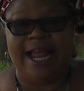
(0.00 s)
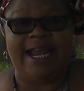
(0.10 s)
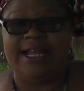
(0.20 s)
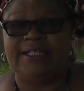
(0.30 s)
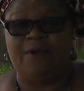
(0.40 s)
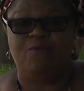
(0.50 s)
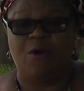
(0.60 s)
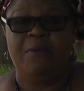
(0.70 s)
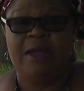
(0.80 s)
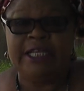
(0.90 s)
anything
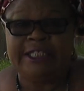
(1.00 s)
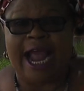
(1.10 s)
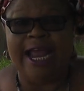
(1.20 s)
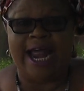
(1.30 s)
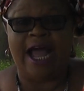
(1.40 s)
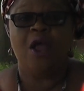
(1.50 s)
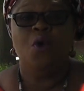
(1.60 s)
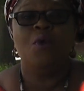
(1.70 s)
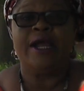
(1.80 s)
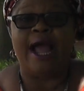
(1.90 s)
from China.
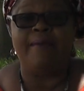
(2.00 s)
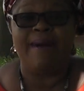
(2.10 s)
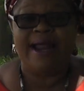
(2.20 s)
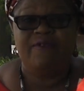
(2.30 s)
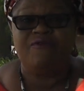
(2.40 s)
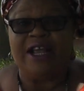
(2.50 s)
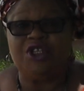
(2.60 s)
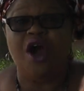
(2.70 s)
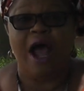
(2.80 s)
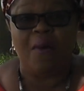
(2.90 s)
We can
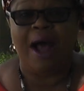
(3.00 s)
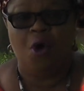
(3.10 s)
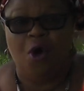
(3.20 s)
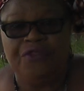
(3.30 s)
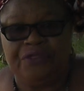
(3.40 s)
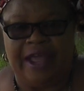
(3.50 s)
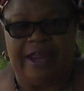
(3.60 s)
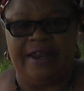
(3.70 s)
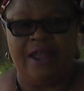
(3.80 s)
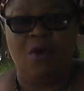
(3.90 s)
manufacture our own
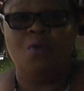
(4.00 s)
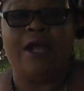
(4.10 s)
thing. We